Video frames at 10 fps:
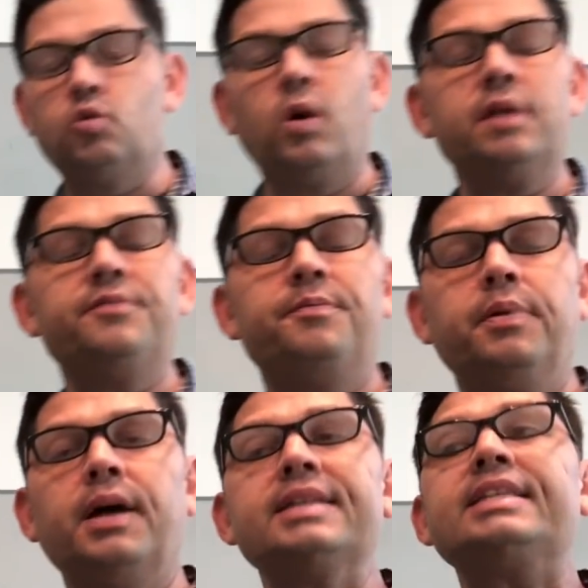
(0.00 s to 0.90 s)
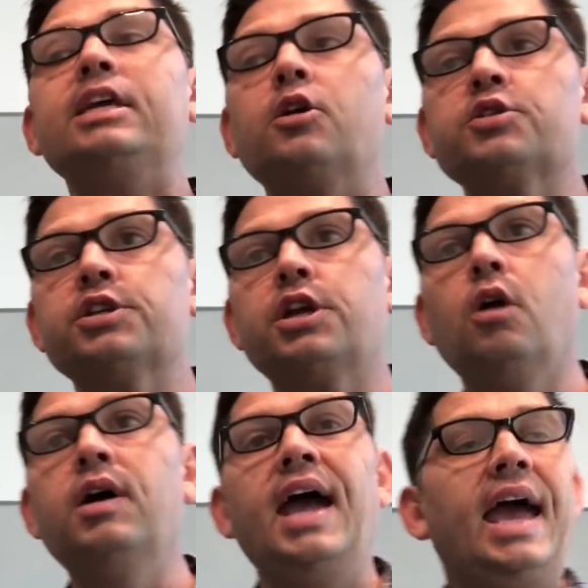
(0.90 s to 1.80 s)
20 plus years
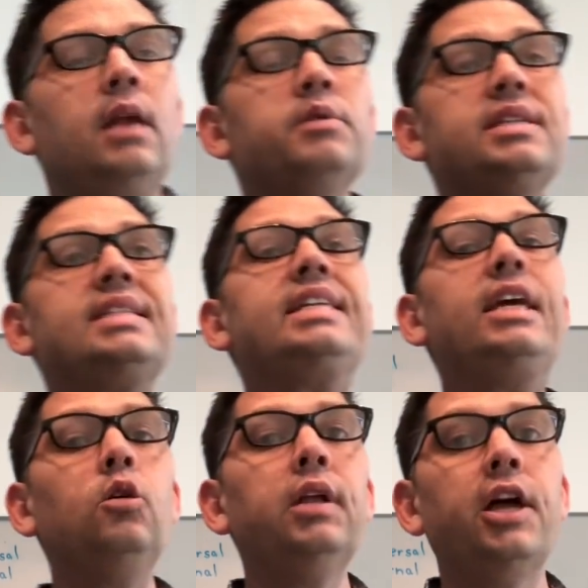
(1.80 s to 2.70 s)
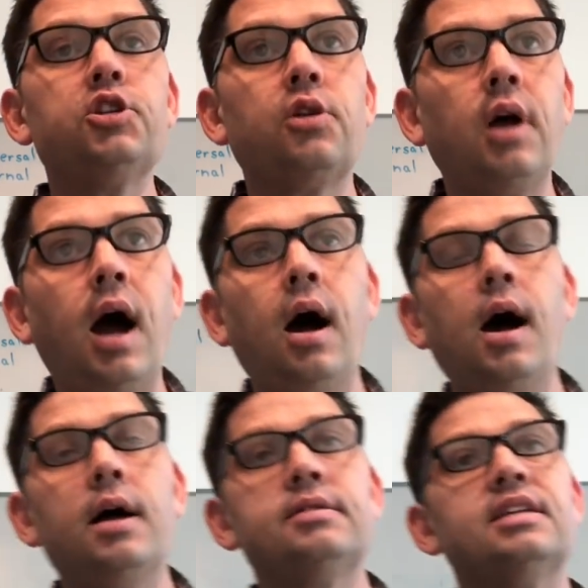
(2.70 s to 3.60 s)
ago, and it was a single ledger
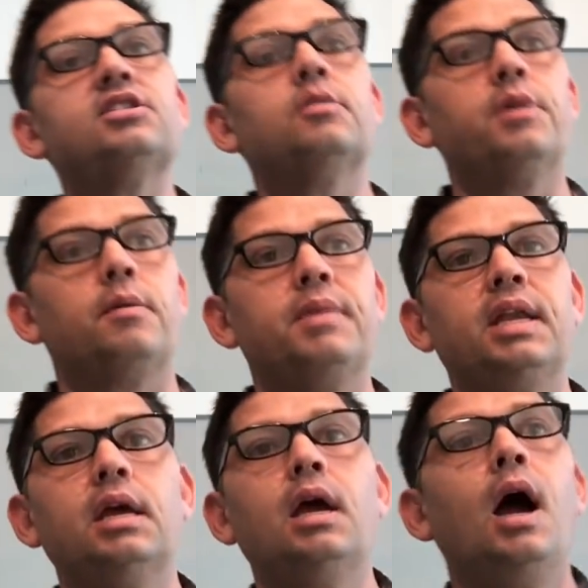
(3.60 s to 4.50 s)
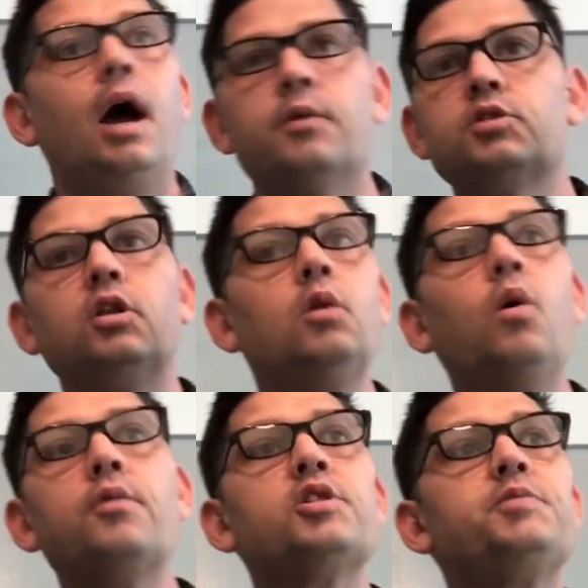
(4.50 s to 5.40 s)
system here, meaning there was only
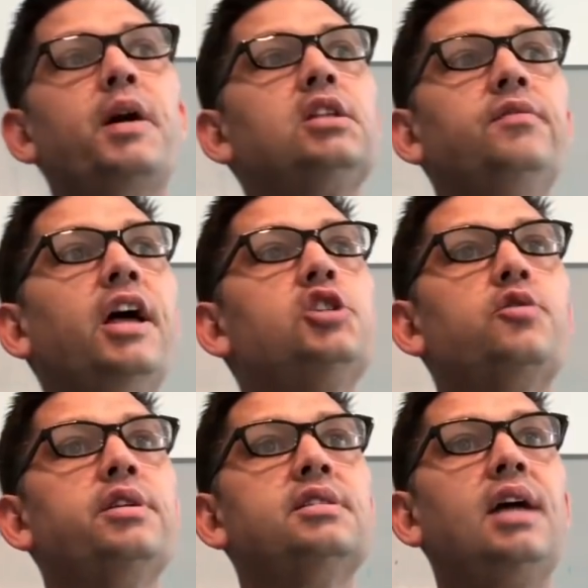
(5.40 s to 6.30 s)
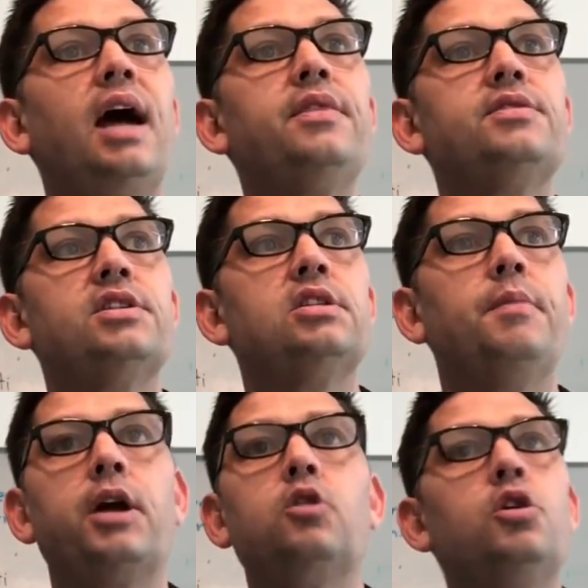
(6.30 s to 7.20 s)
one respective ledger inside the system.
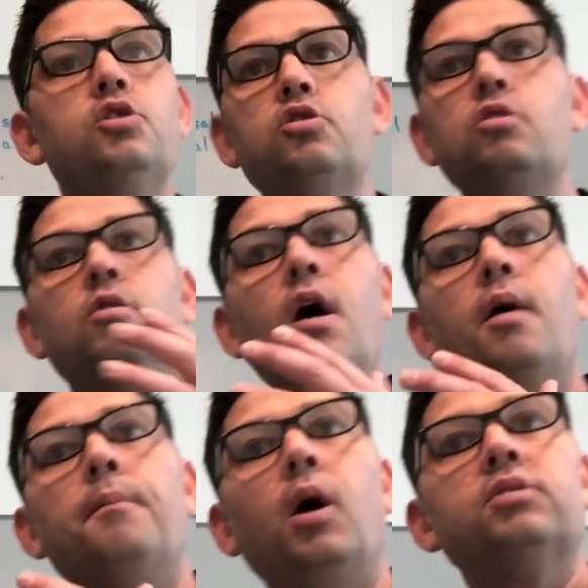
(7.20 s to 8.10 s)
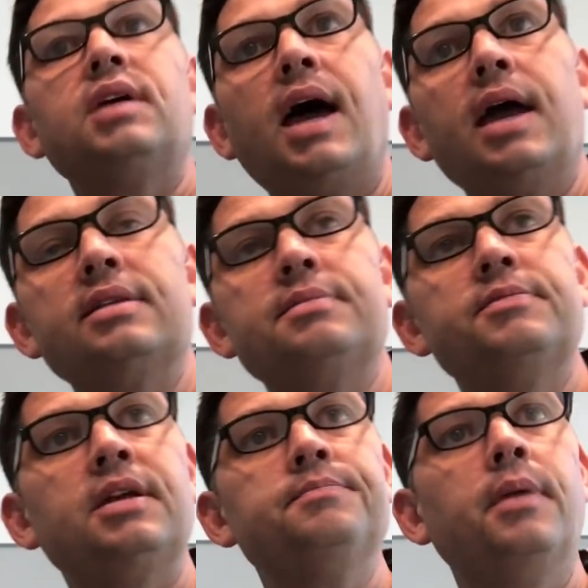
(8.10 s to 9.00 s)
I couldn't do multi
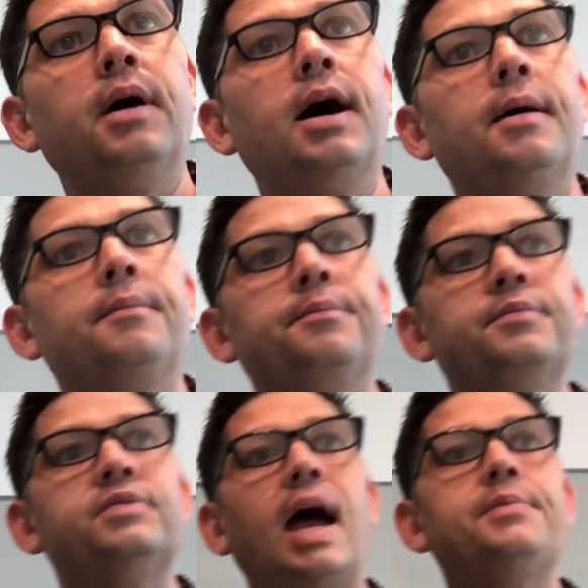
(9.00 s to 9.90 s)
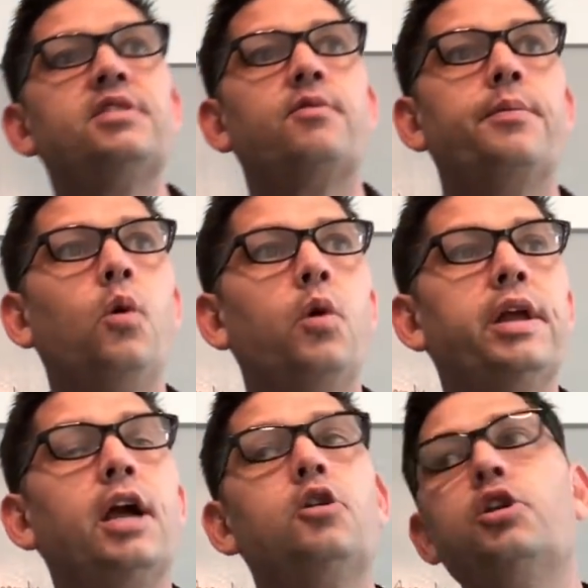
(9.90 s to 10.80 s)
types of
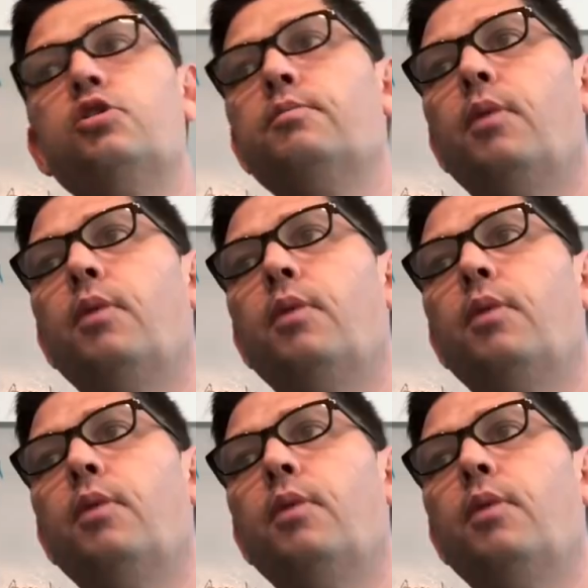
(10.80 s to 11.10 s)
reporting. I couldn't do